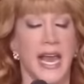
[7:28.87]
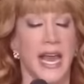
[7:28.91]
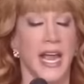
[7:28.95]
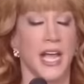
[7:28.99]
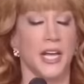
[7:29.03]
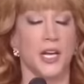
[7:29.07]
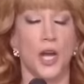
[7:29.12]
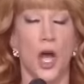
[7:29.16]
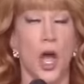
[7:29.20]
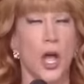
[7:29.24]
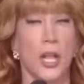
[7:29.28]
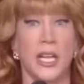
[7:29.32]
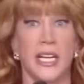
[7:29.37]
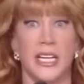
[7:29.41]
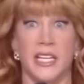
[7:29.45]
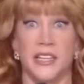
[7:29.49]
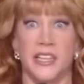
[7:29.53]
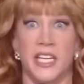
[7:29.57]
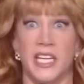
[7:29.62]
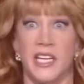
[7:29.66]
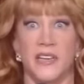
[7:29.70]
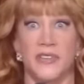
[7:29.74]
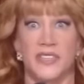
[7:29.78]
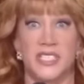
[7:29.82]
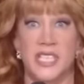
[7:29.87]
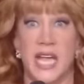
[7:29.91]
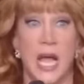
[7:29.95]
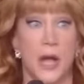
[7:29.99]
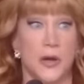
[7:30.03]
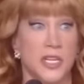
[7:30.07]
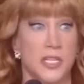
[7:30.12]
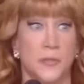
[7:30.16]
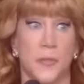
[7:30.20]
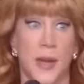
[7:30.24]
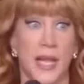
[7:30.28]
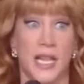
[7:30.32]
and all I can think of is
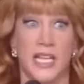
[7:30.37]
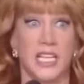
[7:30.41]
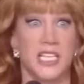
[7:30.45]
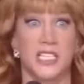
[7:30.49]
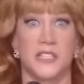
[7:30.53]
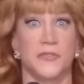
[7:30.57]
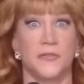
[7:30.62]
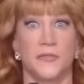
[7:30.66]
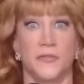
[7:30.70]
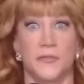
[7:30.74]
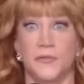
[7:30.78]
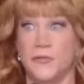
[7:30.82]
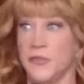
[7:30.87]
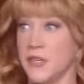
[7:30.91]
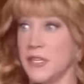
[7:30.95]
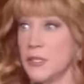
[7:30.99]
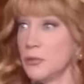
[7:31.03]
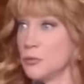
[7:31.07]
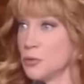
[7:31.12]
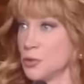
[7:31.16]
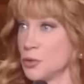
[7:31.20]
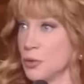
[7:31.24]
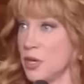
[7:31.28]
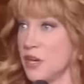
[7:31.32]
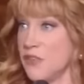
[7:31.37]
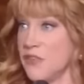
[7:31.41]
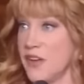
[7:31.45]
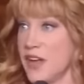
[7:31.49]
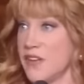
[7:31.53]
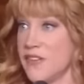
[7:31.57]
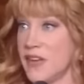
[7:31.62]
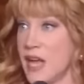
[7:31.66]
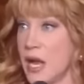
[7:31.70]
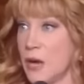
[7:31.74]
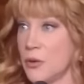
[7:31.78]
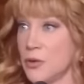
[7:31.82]
how his belly is filled with
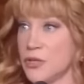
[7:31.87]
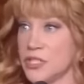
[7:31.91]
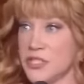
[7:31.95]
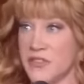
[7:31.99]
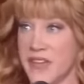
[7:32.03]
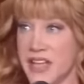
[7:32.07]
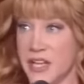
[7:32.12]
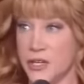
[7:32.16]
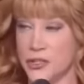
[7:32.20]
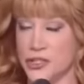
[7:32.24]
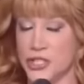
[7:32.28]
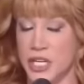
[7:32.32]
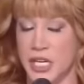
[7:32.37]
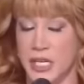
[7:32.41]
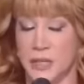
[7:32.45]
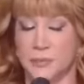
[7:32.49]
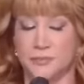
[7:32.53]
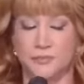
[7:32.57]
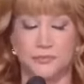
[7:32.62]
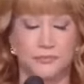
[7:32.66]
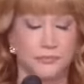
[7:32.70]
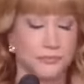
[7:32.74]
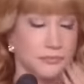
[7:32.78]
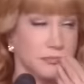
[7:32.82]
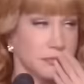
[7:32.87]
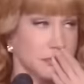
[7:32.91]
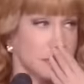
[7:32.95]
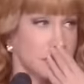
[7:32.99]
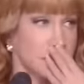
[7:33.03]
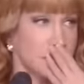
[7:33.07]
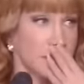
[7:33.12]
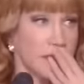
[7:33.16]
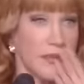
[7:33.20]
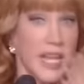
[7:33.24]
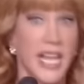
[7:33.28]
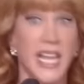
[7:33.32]
25 hours of energy.
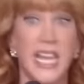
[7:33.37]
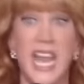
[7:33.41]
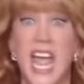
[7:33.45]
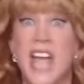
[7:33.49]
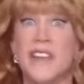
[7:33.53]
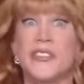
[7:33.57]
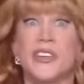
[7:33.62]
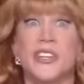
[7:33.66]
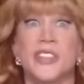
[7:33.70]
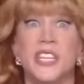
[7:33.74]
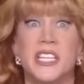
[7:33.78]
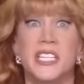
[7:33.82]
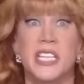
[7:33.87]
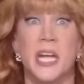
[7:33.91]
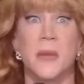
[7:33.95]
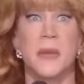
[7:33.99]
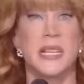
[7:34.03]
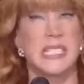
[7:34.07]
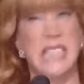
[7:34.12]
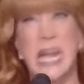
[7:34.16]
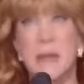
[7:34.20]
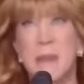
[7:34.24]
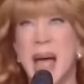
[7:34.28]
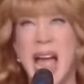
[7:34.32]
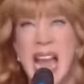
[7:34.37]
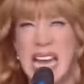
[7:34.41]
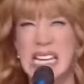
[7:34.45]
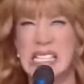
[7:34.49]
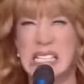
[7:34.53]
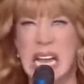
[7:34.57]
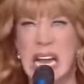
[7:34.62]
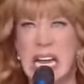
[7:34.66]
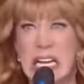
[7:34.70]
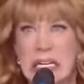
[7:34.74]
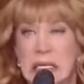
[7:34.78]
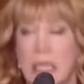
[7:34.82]
and everything to him is
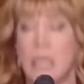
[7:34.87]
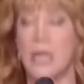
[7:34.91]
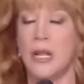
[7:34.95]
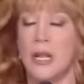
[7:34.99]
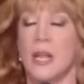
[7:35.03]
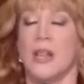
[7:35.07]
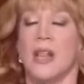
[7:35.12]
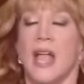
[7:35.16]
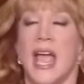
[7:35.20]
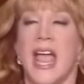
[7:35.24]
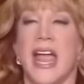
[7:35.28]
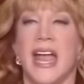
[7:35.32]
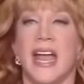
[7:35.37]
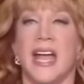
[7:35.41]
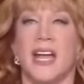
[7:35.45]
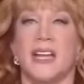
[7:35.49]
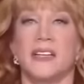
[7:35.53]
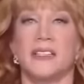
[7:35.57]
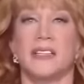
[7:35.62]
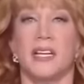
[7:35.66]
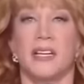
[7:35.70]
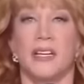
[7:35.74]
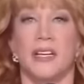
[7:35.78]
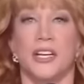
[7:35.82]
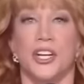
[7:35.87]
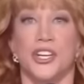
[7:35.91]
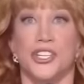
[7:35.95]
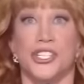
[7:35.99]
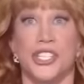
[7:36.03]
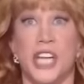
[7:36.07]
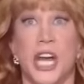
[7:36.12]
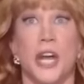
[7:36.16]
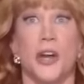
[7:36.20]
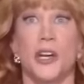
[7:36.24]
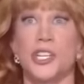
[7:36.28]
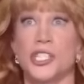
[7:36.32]
amazing! And
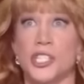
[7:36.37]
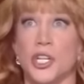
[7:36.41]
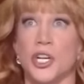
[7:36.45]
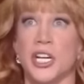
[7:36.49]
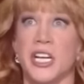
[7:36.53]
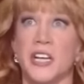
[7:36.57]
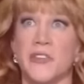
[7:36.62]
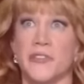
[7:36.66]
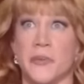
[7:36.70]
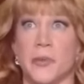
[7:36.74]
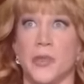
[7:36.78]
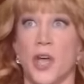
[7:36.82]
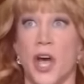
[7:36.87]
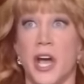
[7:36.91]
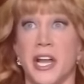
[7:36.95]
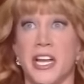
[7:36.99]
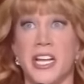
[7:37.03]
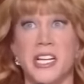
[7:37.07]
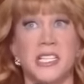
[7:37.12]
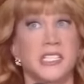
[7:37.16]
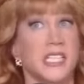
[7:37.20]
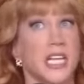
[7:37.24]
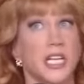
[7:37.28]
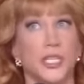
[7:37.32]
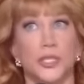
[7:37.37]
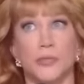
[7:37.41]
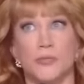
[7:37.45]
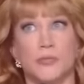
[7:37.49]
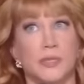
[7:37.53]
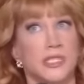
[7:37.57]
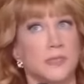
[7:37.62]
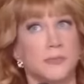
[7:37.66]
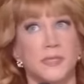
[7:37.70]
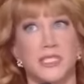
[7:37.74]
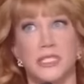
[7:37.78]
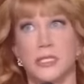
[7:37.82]
Sharon's looking from the audience like,
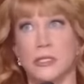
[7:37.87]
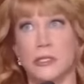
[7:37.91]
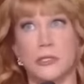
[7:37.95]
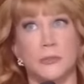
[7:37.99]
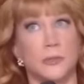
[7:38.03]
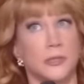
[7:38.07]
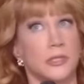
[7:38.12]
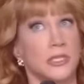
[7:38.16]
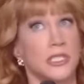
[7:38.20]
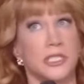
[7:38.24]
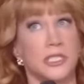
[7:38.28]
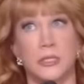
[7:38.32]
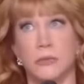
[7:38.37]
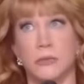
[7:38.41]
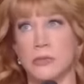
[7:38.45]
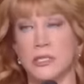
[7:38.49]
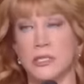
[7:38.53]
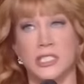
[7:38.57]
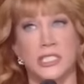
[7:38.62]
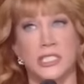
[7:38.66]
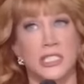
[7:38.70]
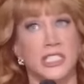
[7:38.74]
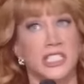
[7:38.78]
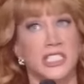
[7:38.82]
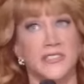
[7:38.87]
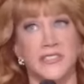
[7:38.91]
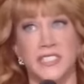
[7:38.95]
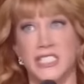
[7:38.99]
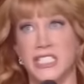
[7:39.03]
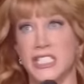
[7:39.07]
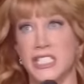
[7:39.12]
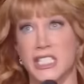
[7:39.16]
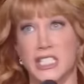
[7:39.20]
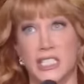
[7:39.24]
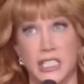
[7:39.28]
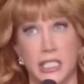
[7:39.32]
you better be sober, I swear to God, I've
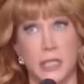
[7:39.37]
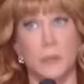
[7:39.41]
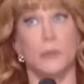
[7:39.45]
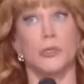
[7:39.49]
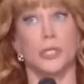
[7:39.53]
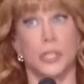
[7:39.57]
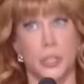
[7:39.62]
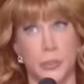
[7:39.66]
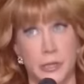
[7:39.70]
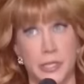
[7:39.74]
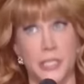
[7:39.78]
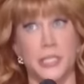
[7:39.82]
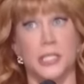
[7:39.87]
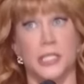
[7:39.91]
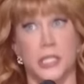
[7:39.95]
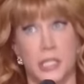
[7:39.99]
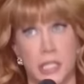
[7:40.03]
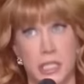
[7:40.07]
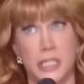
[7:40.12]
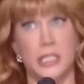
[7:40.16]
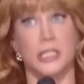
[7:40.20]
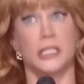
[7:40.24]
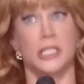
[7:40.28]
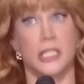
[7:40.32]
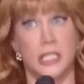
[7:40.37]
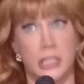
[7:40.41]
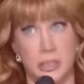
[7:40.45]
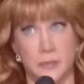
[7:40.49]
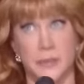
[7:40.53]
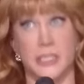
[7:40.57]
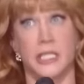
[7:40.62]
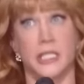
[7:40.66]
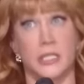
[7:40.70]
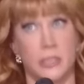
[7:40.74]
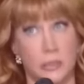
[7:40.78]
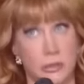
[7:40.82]
had it. I will go on the talk and talk
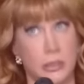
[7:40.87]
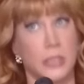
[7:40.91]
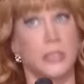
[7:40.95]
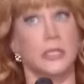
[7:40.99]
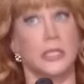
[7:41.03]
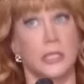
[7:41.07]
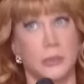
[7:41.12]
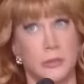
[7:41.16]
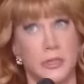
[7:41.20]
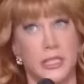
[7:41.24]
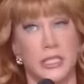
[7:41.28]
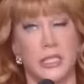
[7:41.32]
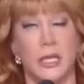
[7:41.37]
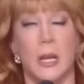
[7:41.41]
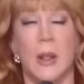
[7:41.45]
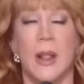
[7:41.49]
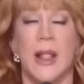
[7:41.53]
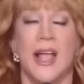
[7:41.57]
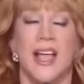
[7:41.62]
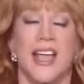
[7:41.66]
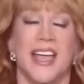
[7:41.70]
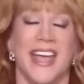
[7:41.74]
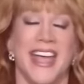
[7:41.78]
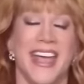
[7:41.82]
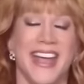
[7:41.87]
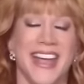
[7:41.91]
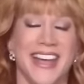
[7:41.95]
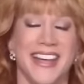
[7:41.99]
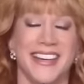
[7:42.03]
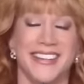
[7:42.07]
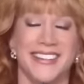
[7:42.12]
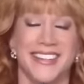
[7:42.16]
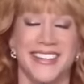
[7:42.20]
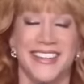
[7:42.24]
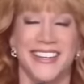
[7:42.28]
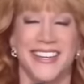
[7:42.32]
about it, you know I will.
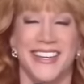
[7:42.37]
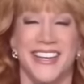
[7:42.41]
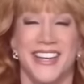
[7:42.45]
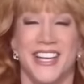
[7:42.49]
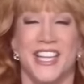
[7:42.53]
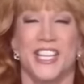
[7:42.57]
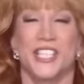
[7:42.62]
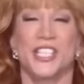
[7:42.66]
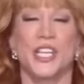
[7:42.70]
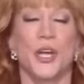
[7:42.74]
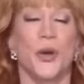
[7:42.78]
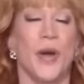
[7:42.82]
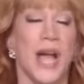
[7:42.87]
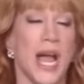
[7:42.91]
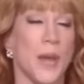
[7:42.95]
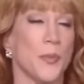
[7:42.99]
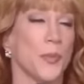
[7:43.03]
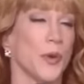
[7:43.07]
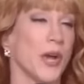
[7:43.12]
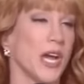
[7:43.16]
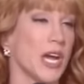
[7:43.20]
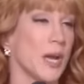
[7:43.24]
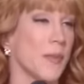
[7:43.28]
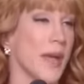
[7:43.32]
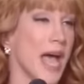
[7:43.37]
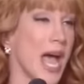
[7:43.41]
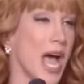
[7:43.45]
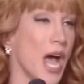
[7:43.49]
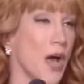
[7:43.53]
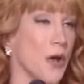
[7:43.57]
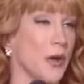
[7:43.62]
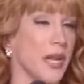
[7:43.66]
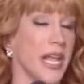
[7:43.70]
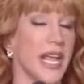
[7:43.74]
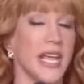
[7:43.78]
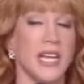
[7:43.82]
And so I bring him
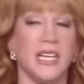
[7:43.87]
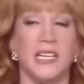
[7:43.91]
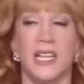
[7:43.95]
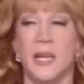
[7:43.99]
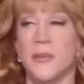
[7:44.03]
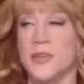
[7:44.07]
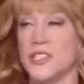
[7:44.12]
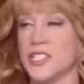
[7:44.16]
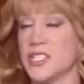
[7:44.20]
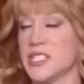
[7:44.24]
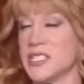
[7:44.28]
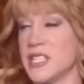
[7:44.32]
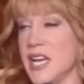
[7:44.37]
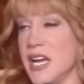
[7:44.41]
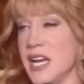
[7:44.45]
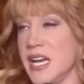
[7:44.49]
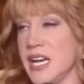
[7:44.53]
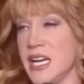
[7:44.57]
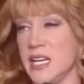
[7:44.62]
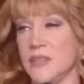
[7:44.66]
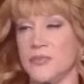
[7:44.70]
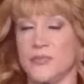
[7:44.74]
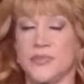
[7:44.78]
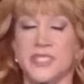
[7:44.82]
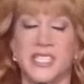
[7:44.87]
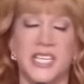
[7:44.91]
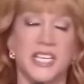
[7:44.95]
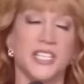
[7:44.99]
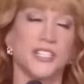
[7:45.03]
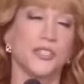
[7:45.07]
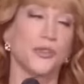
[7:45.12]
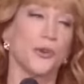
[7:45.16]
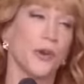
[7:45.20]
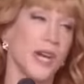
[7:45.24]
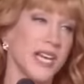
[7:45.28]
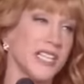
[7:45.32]
out, and let me just say, he
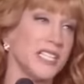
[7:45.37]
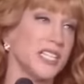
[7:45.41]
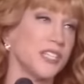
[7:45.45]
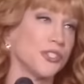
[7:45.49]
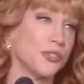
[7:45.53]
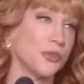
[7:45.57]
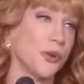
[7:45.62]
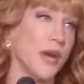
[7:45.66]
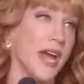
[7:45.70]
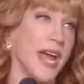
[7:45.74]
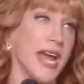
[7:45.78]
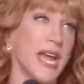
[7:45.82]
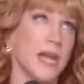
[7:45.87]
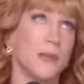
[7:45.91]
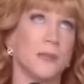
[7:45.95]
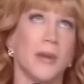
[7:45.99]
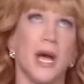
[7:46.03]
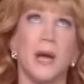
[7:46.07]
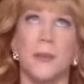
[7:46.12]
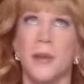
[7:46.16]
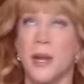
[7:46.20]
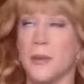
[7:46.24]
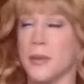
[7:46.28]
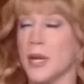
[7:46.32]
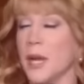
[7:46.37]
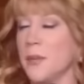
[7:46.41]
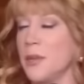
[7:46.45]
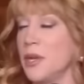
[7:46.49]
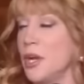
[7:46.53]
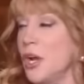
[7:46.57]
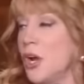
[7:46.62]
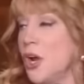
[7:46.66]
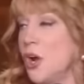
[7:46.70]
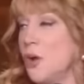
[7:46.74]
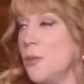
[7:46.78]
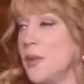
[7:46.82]
sings Crazy Train, Mom, I'm
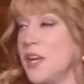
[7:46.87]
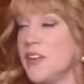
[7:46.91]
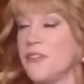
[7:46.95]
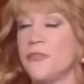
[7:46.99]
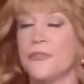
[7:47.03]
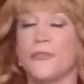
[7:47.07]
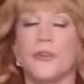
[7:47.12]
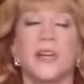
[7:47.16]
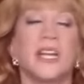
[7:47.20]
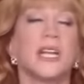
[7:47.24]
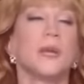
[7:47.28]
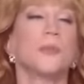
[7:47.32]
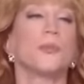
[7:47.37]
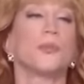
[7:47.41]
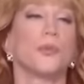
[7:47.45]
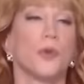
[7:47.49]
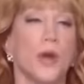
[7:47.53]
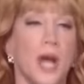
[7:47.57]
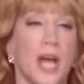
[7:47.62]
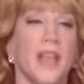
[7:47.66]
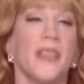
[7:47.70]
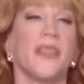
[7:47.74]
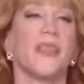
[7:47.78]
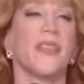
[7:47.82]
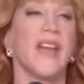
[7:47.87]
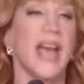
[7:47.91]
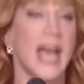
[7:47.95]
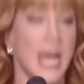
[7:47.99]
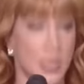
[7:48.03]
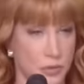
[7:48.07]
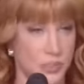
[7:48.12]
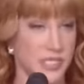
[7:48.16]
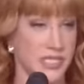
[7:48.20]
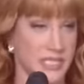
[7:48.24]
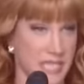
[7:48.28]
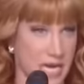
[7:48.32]
Coming Home. He freaking brought the
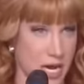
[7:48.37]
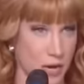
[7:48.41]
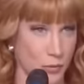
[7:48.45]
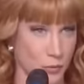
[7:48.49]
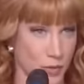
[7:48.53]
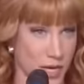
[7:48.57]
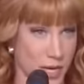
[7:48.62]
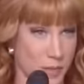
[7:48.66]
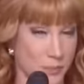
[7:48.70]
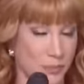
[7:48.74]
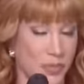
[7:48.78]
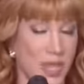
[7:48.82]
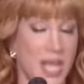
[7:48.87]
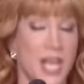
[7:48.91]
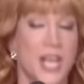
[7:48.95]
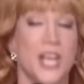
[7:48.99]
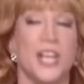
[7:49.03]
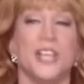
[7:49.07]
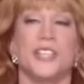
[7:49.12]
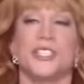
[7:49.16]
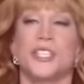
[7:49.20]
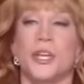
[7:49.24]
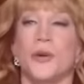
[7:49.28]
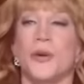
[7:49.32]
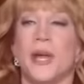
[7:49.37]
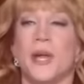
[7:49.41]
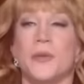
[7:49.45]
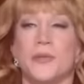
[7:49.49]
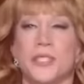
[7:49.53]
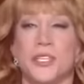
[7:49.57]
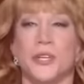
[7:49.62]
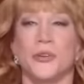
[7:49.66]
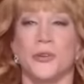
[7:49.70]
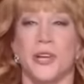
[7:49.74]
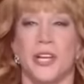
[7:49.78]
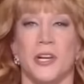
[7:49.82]
house down, right? So it
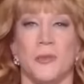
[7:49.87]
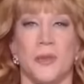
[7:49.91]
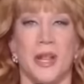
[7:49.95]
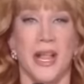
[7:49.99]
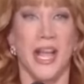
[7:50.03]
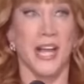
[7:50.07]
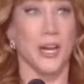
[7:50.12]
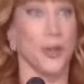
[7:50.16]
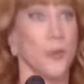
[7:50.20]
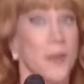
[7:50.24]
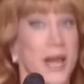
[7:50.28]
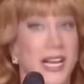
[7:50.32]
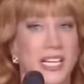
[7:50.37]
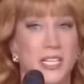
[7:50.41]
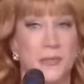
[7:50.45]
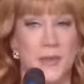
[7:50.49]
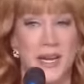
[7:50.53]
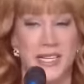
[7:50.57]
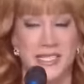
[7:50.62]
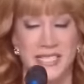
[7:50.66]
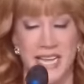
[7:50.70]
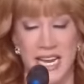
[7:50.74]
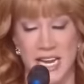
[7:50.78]
was incredible. I go back to my